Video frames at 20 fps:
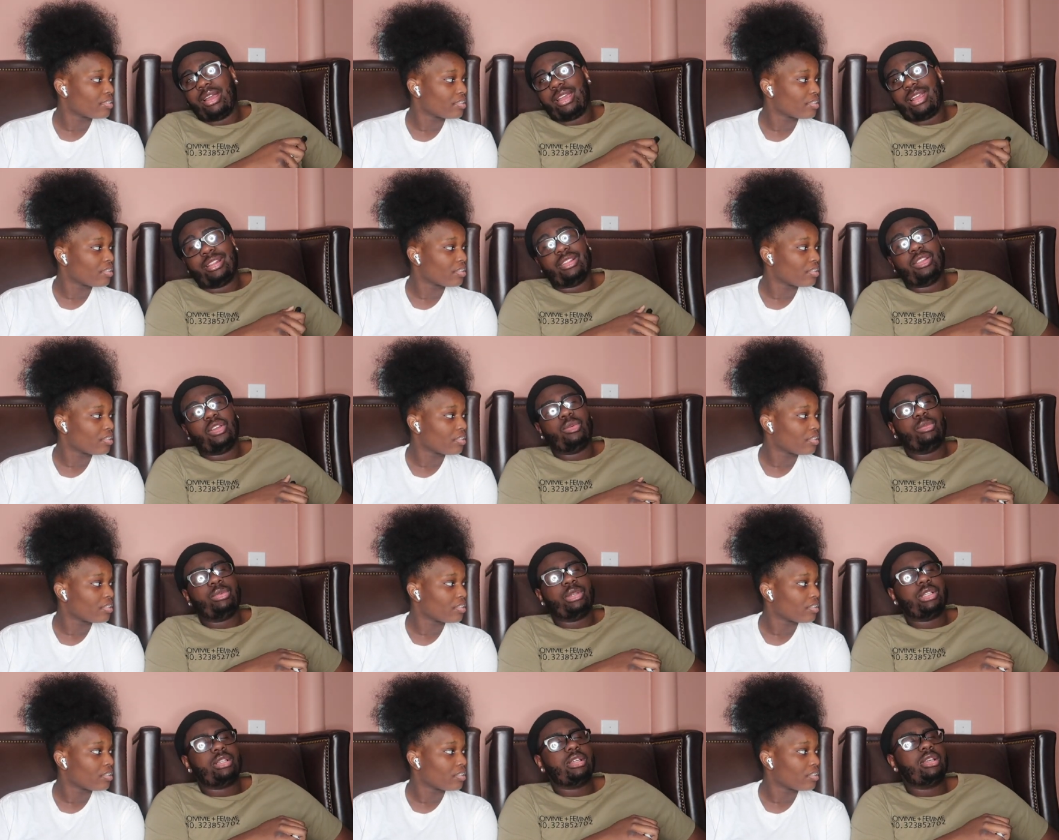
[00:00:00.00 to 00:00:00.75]
Speaker 1: A little
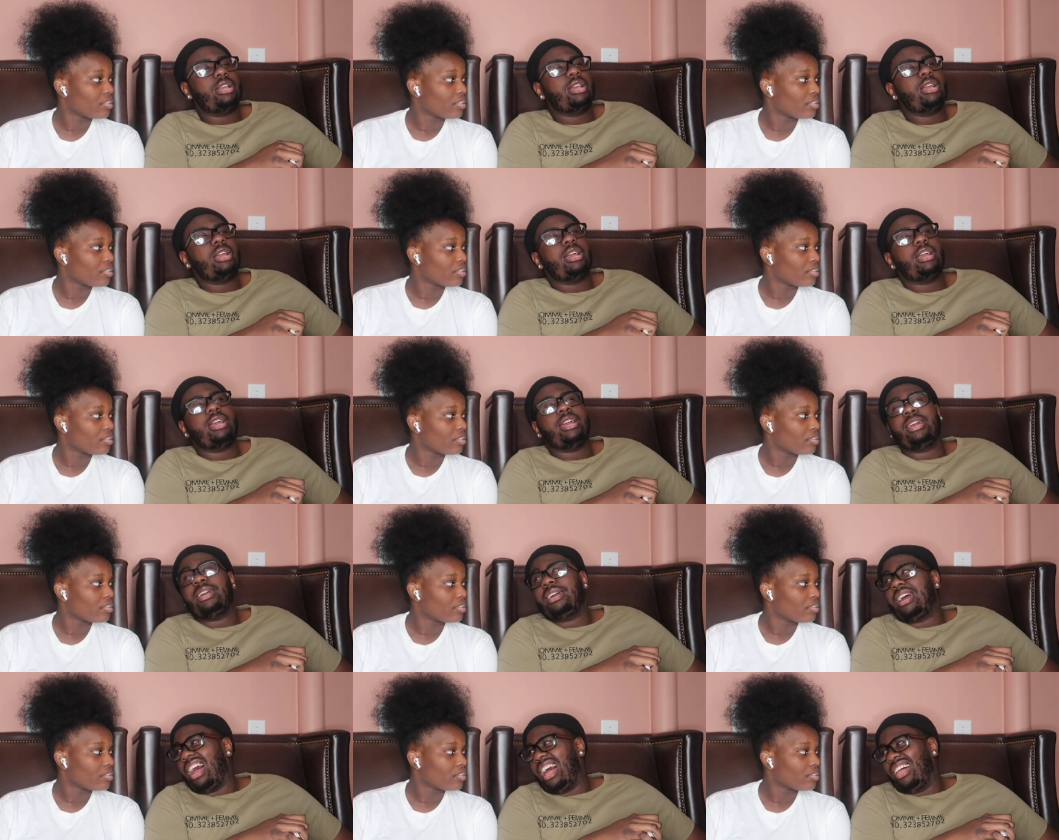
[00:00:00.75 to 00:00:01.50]
bit.
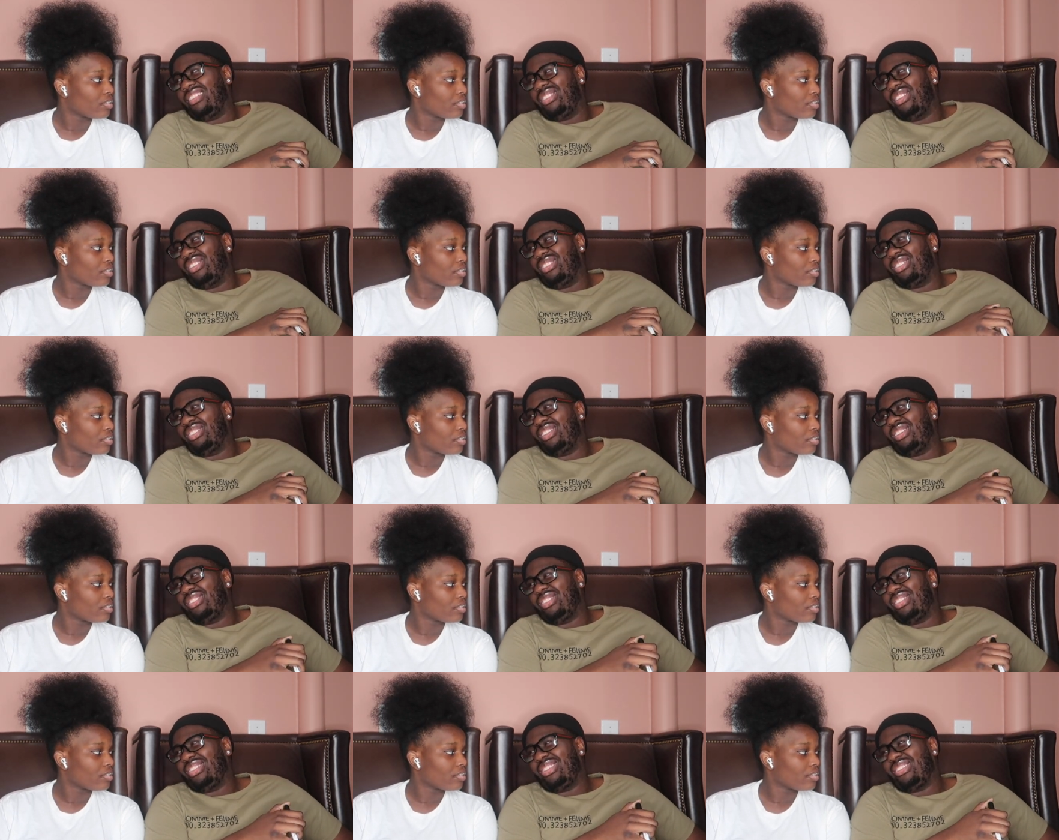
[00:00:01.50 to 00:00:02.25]
Oh,
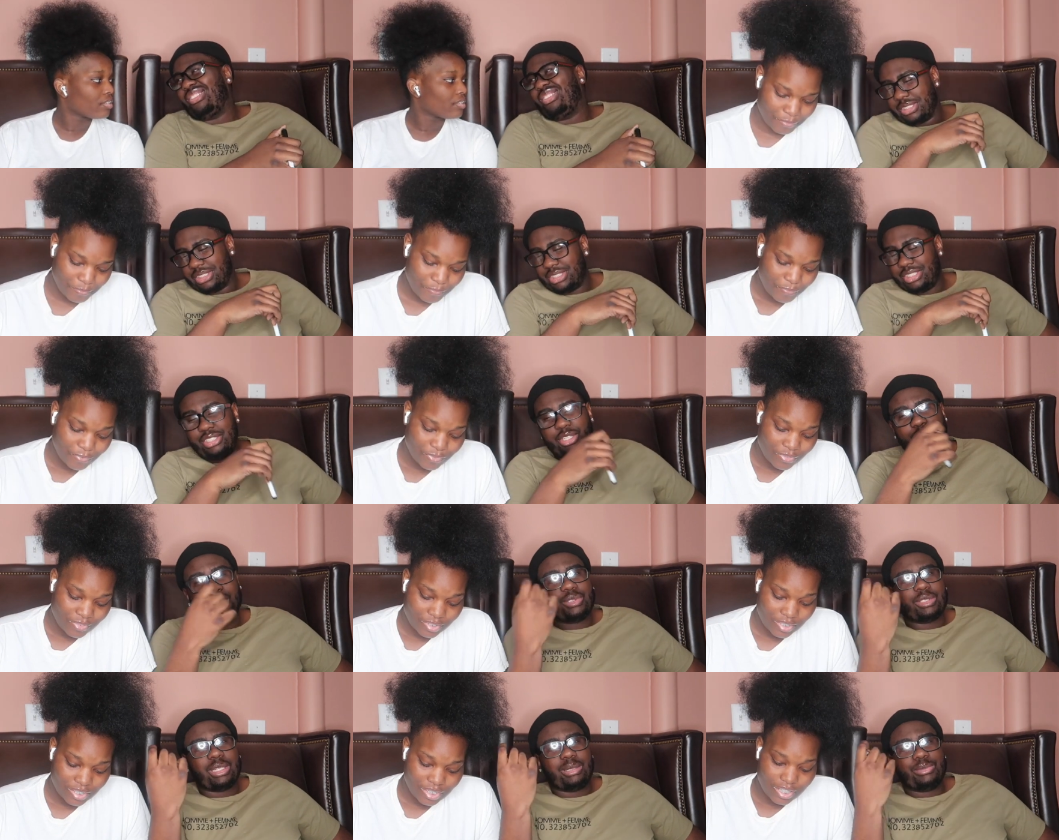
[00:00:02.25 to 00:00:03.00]
she
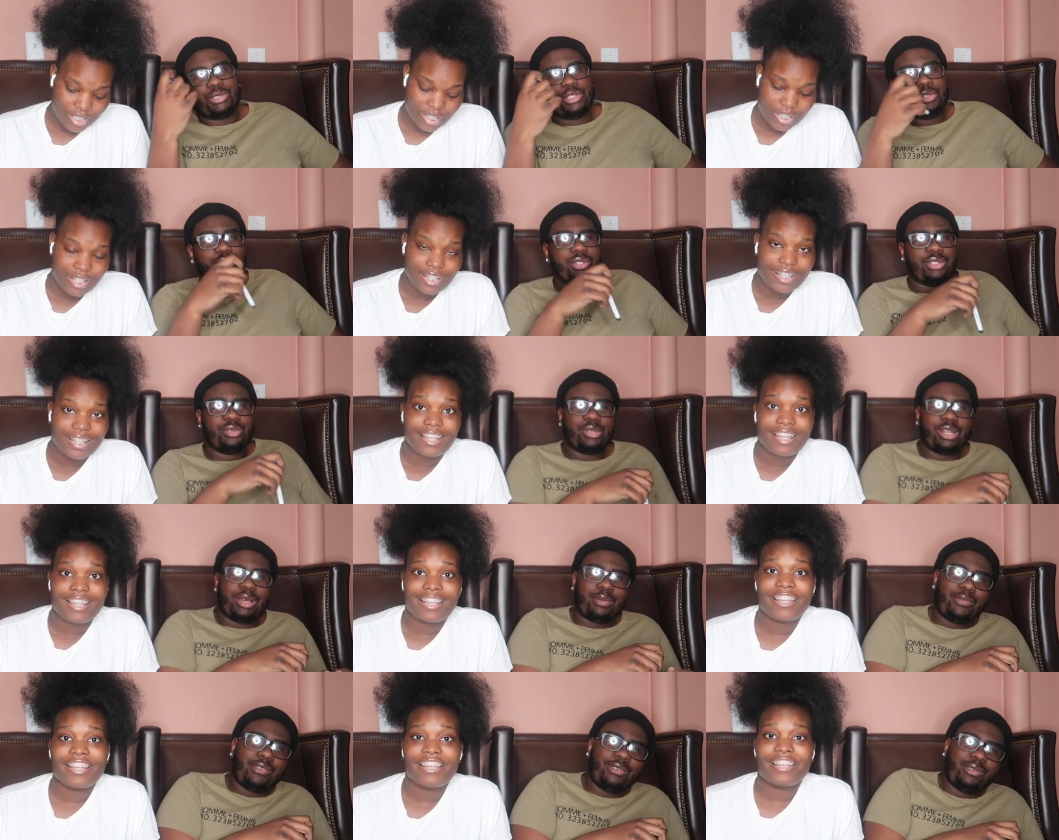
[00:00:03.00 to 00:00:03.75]
knows when I'm joking when
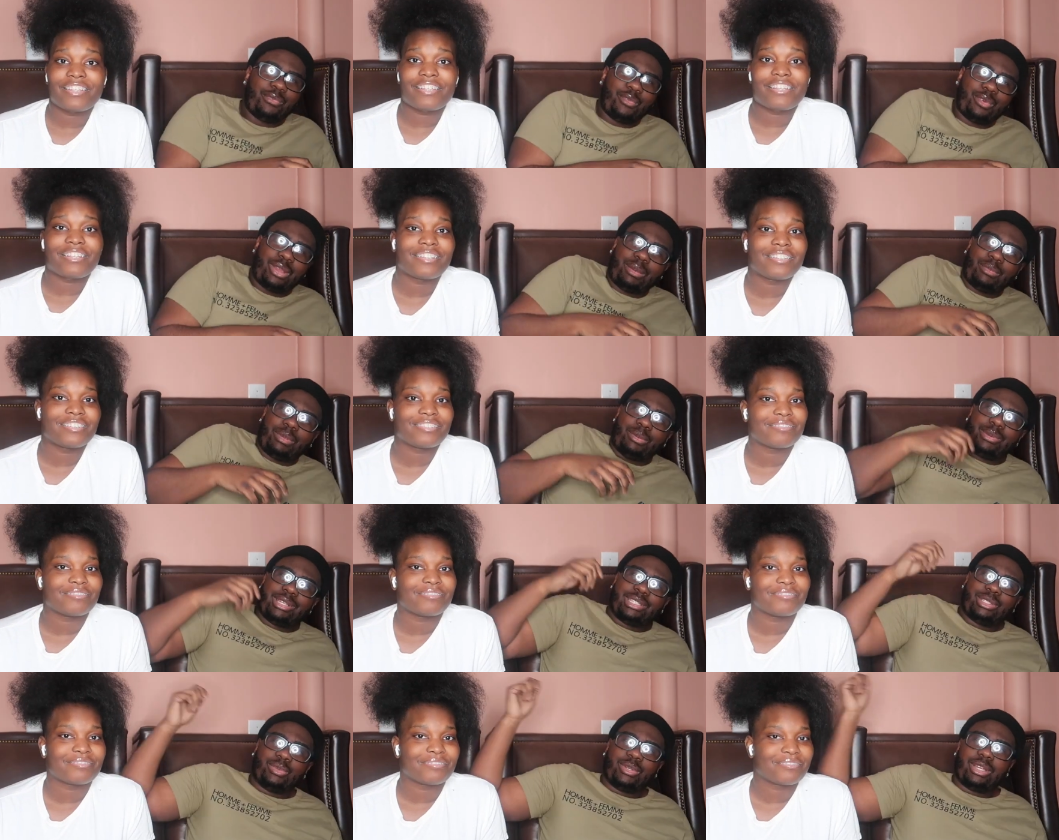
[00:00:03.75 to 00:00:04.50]
I'm when I be
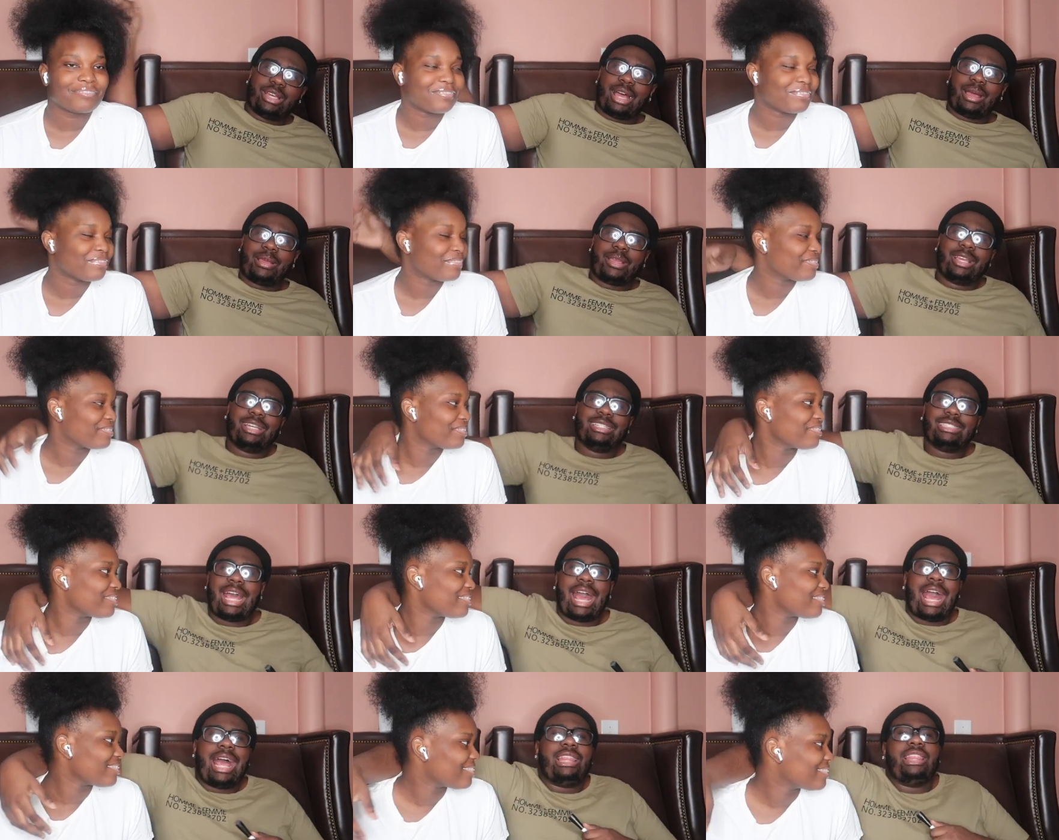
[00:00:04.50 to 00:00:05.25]
messing with her because
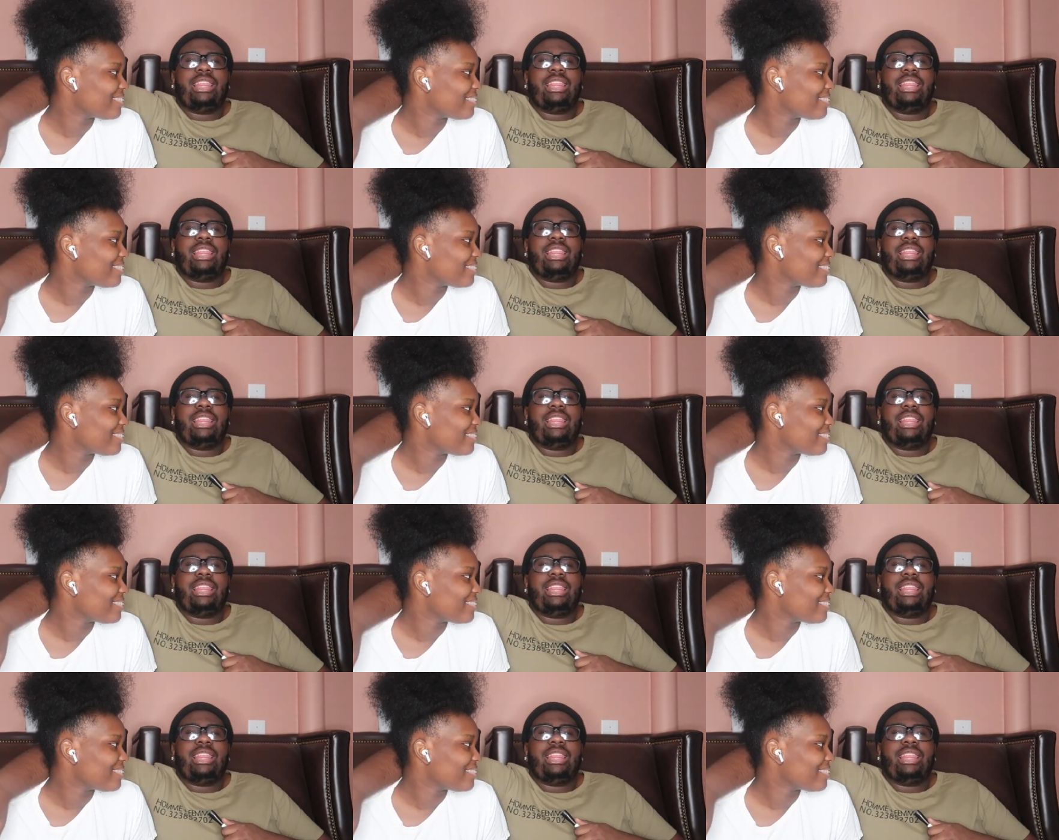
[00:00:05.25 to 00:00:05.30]
I